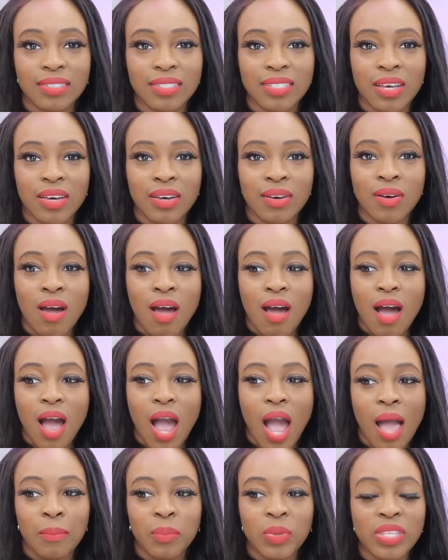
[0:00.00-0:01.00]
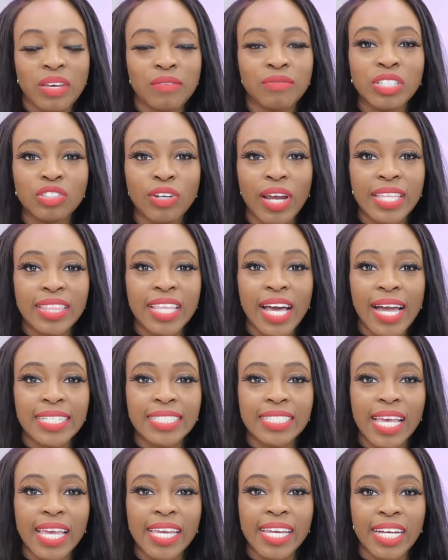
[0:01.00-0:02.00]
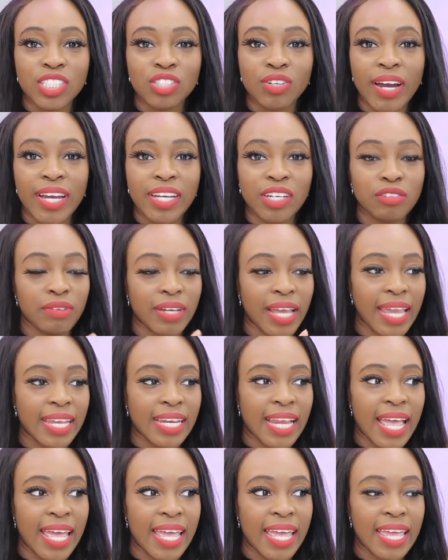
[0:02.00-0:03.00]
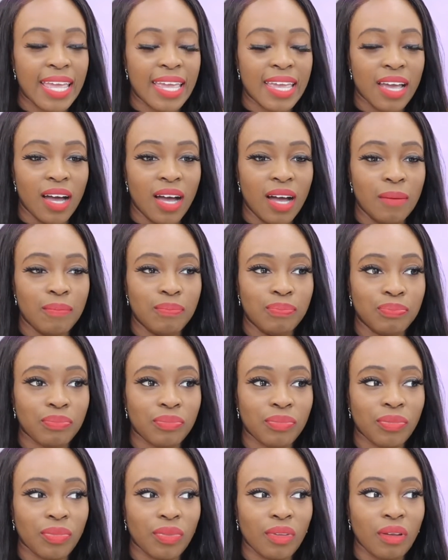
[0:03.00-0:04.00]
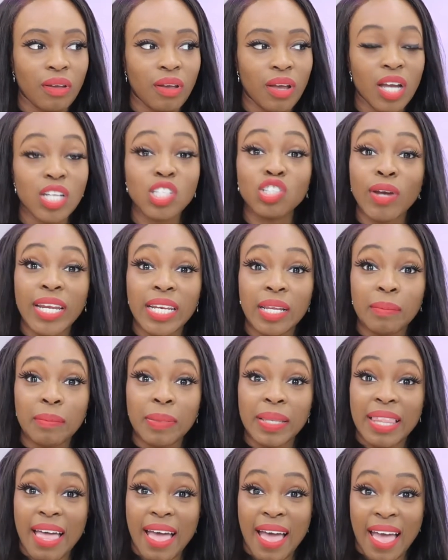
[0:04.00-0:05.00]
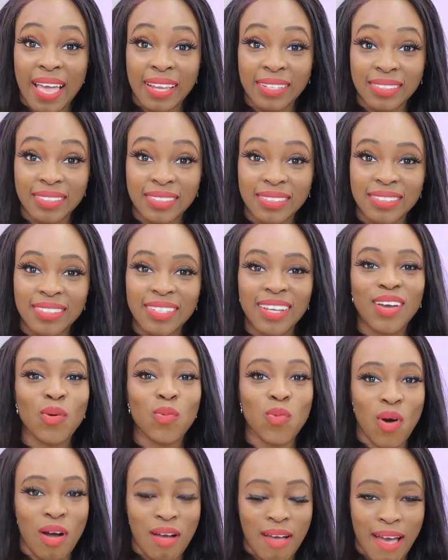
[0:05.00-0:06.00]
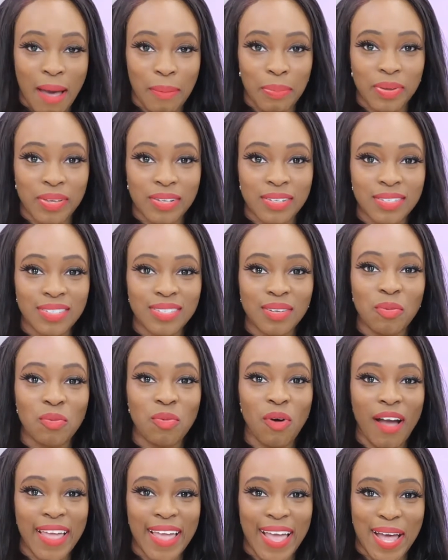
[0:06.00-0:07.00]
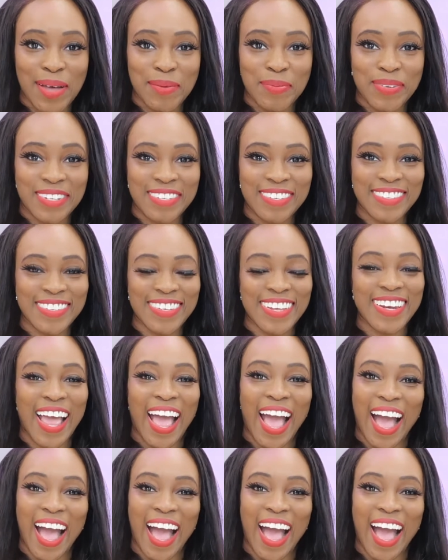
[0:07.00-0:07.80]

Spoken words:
So with every trade that I take, I try and create a trading plan, what happens, why it happened, and